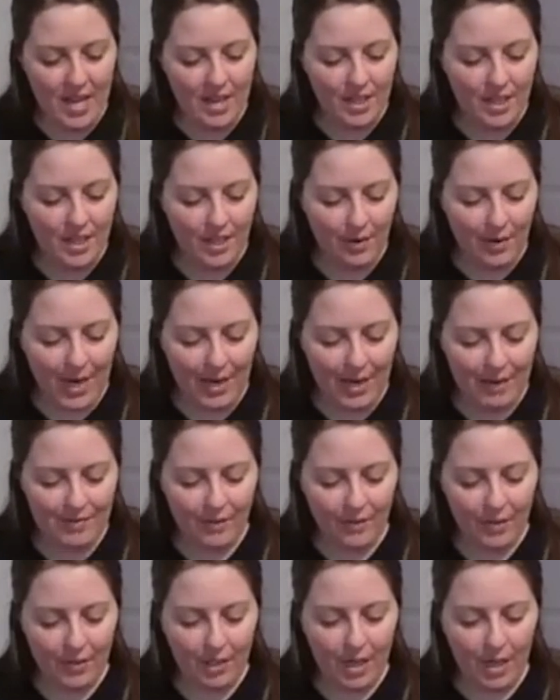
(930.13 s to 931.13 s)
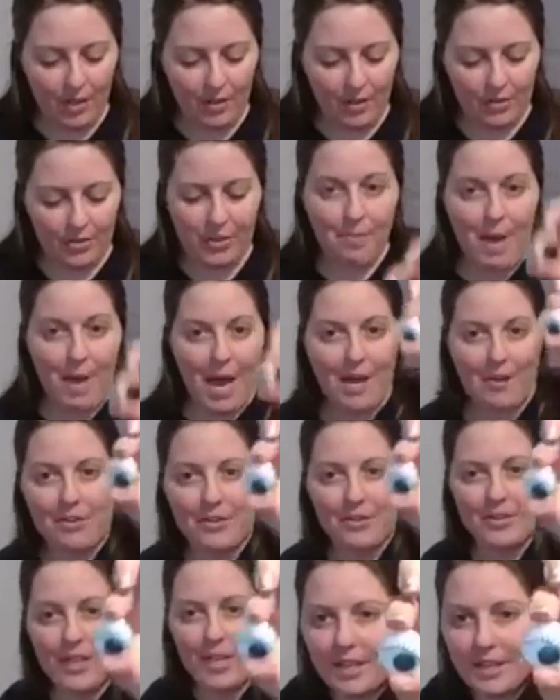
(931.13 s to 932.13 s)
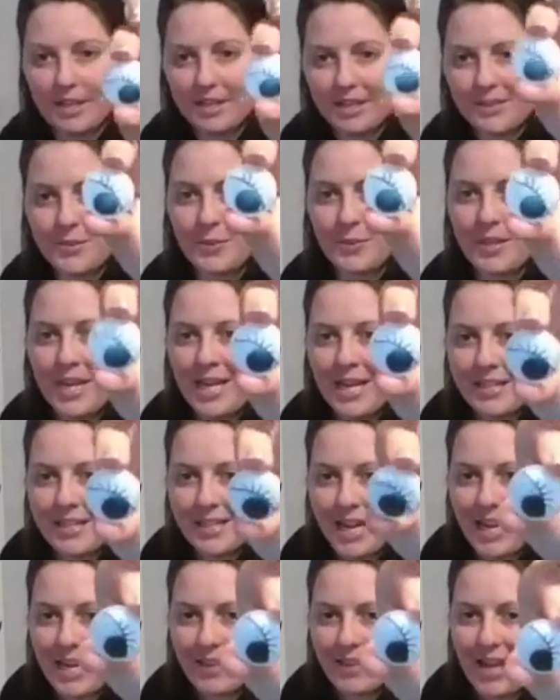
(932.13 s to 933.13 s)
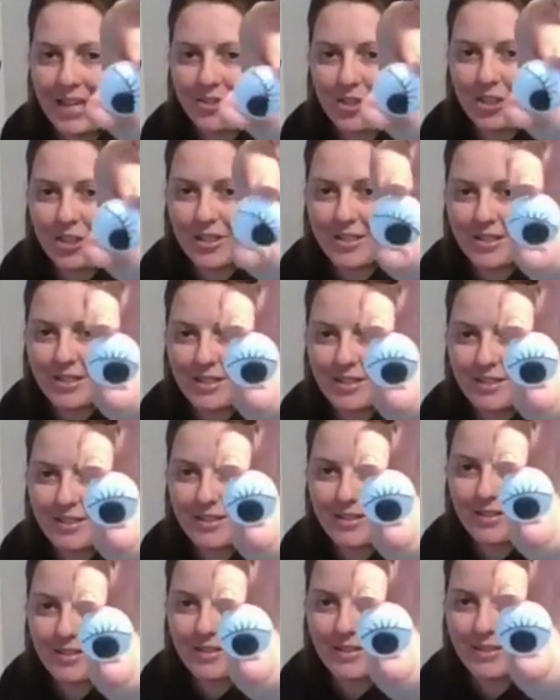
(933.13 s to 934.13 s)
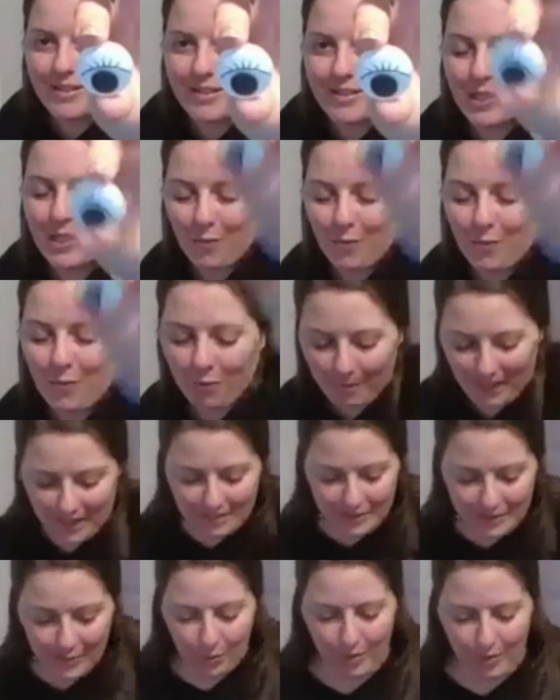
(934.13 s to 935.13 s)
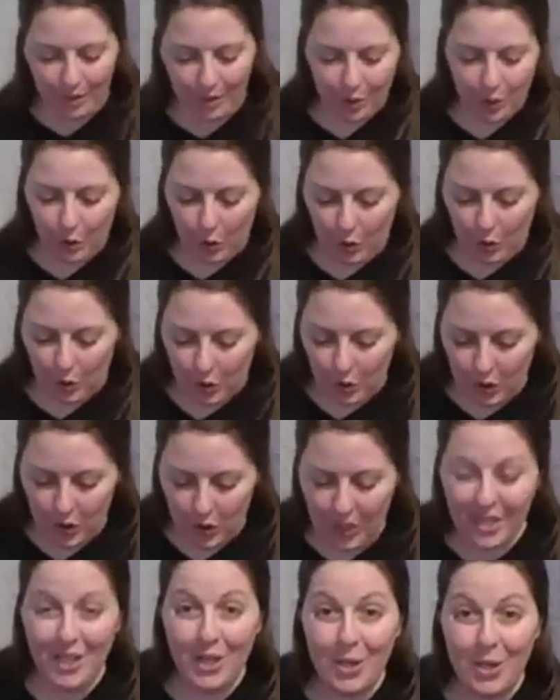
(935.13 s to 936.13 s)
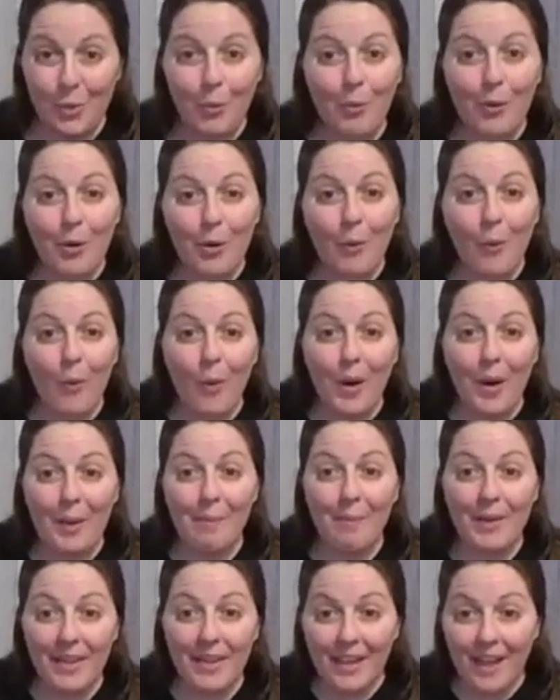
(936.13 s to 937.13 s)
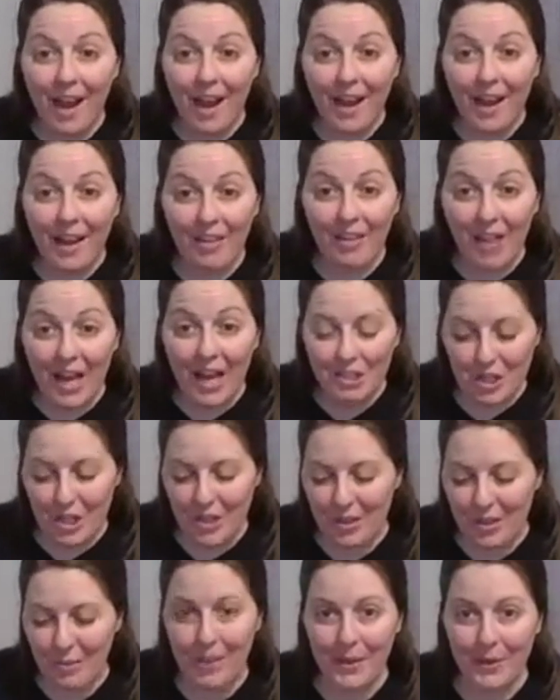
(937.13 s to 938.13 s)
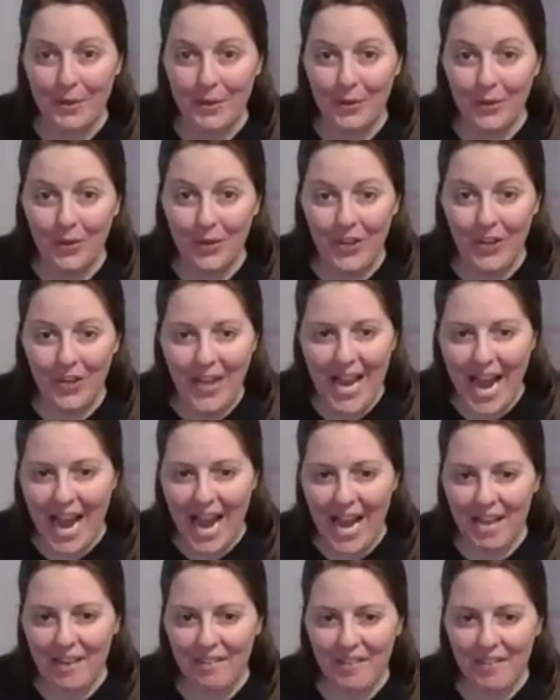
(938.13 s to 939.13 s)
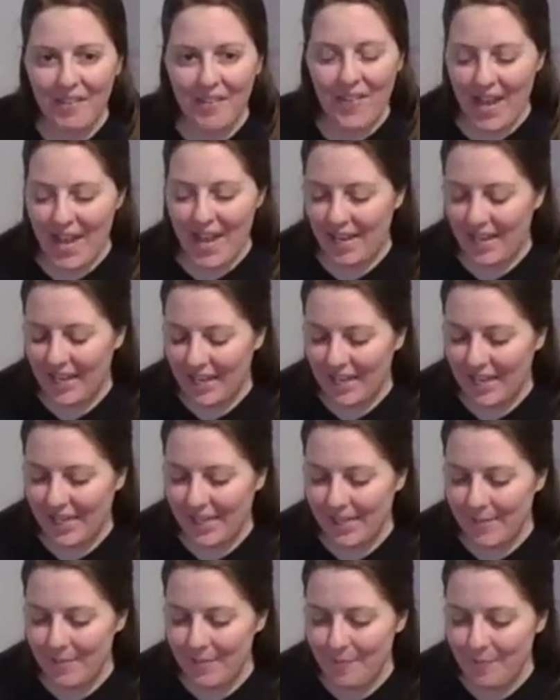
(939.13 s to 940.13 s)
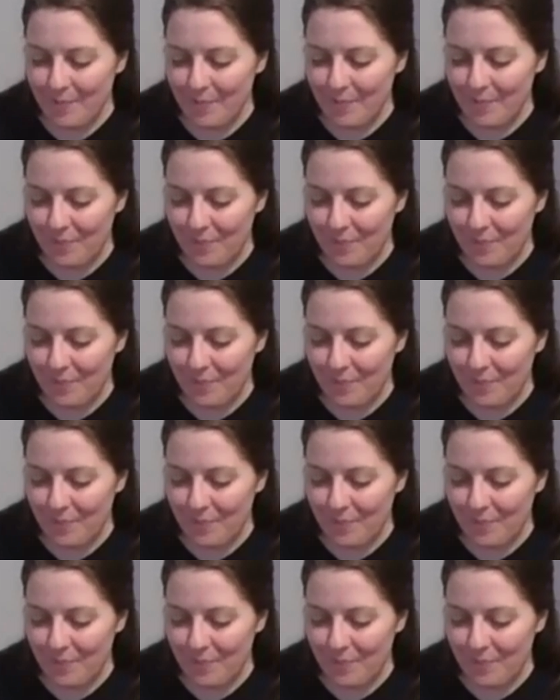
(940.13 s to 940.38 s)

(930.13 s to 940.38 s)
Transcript: you know, have different colors and patterns on it. This one has eyelashes. So we'll make this one a girl. We'll put one big eyelash in the middle. And then